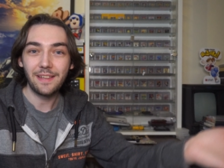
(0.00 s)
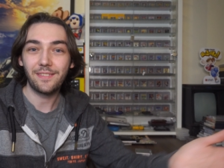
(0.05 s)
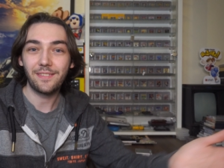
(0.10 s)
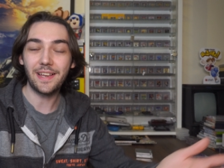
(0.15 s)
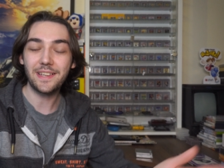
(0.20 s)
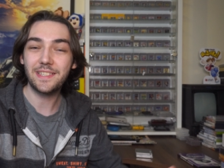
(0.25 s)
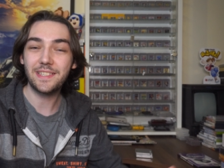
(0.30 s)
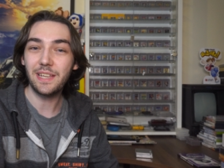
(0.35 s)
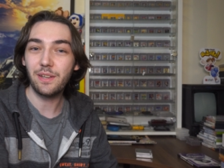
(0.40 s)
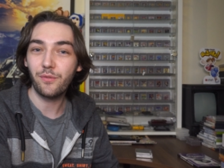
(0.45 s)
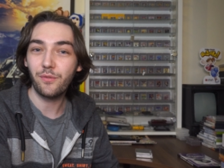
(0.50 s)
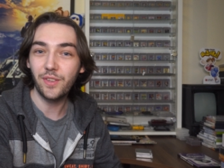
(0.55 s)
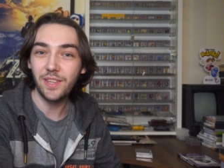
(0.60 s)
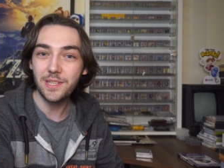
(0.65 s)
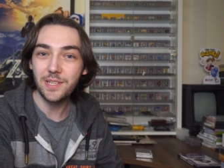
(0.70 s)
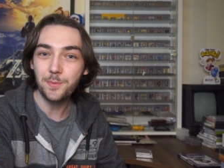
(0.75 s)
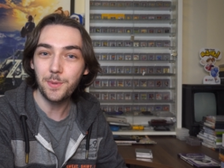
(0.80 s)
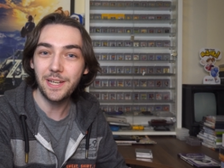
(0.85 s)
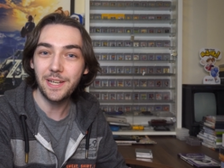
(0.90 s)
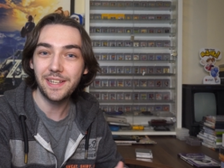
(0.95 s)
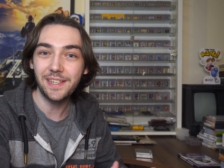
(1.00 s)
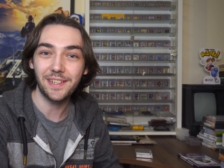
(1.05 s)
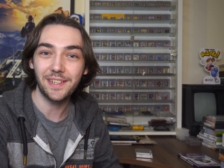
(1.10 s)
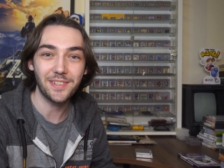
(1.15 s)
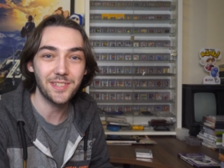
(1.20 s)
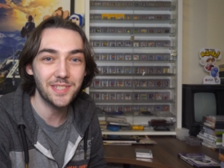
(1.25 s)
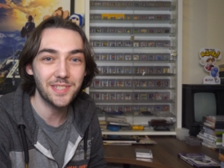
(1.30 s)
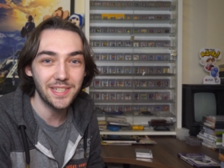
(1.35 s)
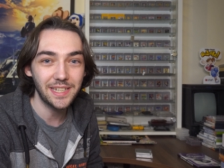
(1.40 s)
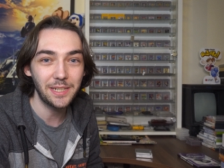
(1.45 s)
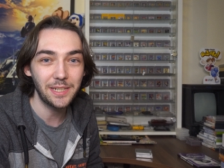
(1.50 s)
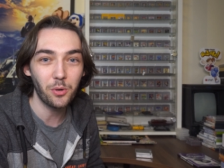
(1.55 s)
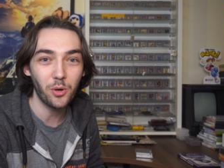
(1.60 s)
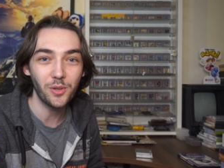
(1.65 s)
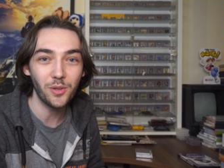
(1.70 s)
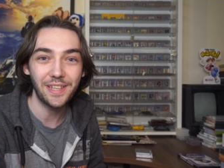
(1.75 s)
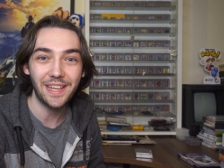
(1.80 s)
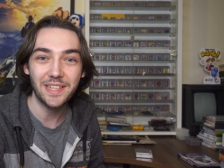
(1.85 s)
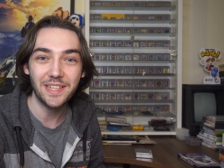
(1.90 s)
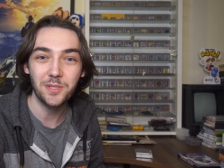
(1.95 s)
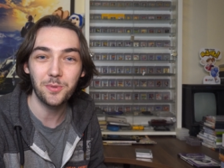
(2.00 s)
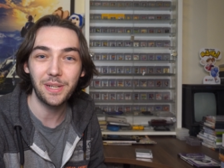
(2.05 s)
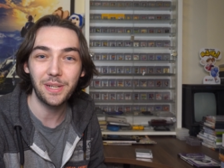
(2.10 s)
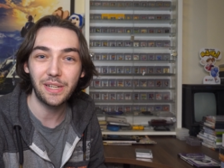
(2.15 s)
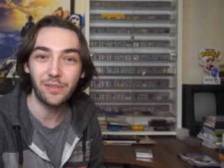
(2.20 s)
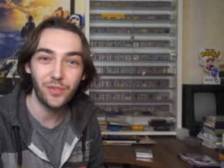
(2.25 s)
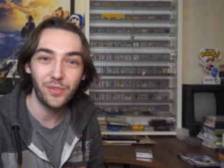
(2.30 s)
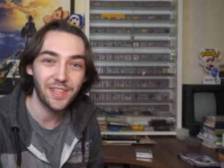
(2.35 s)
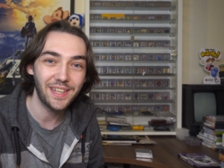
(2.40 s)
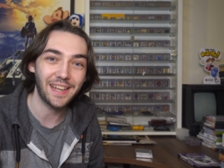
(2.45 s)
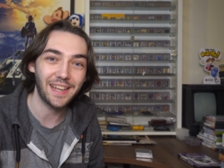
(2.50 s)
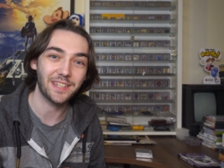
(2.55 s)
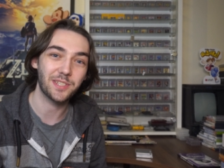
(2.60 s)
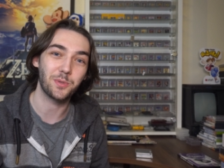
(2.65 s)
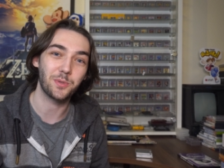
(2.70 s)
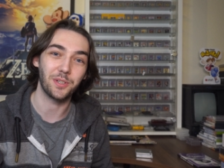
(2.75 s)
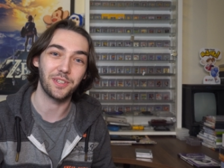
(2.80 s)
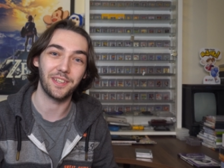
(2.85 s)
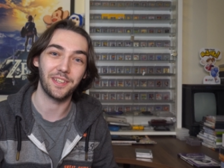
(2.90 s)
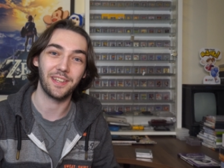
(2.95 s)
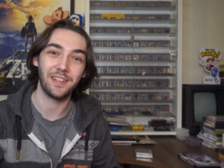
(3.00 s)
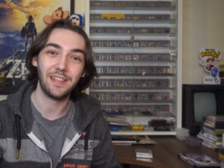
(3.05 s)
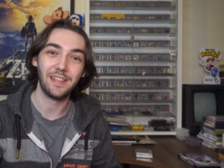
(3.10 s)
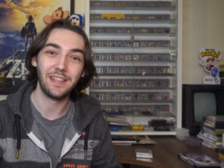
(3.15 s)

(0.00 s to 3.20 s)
That's it for this week and I'll see you all next week for the next one.